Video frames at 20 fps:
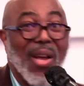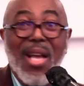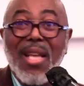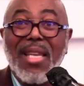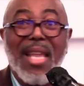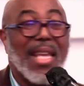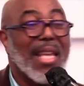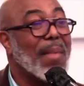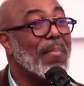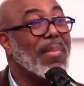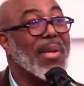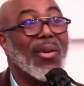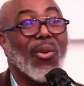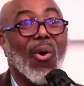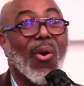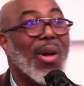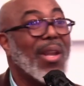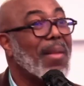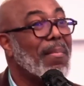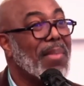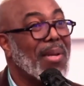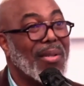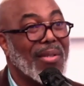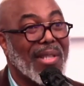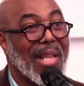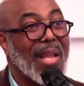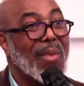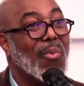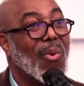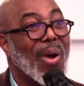They could build all the buildings
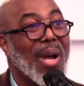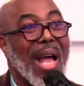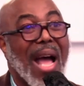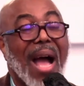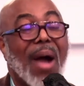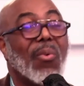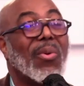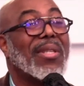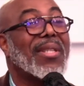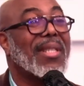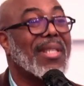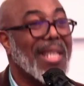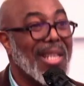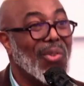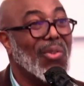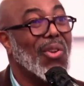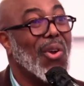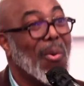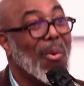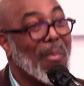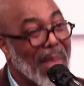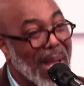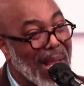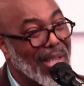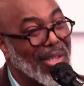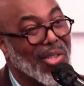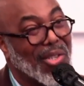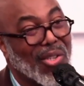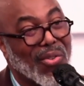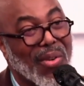they want. I will still know Main
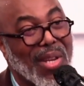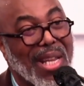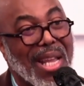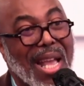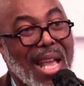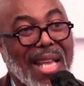Street.